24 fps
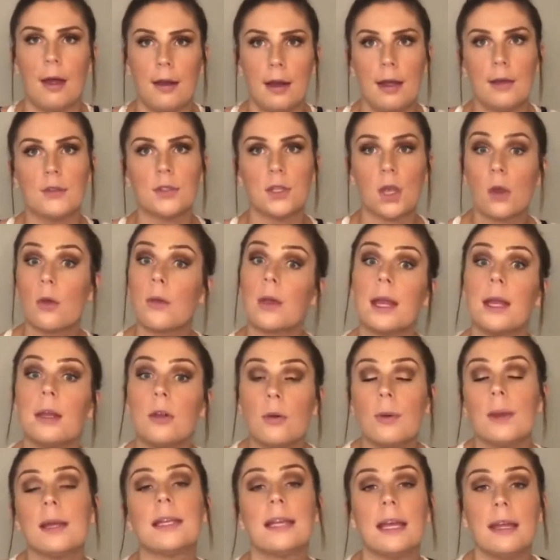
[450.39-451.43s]
And I was like, okay, no,
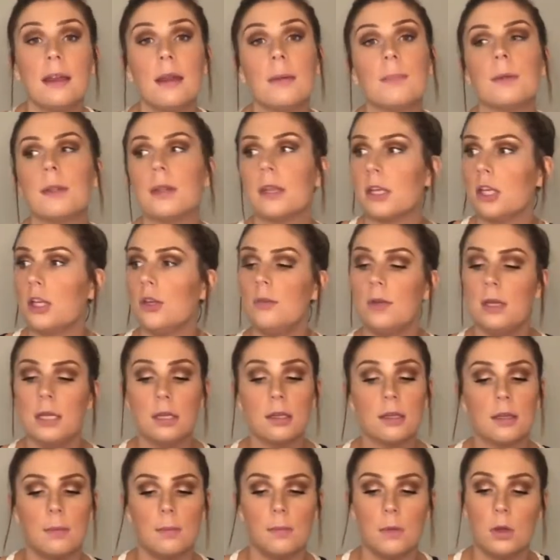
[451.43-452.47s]
I get it. But like, you need to
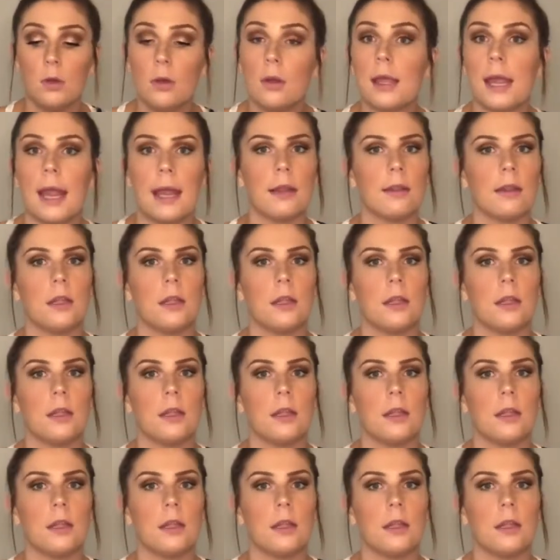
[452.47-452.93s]
communicate.